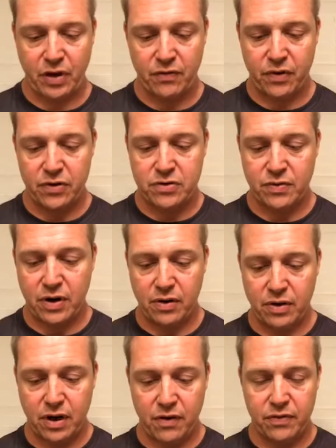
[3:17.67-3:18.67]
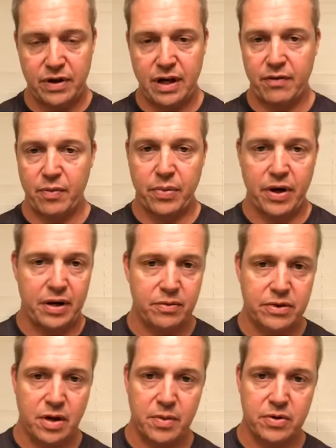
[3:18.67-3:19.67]
First of all, Coffee never punted. It
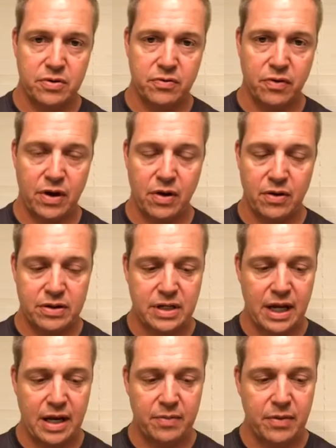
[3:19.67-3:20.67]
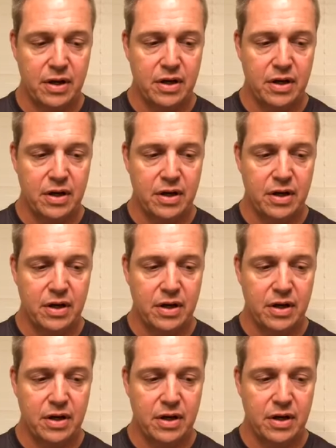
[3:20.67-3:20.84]
was almost a flawless game.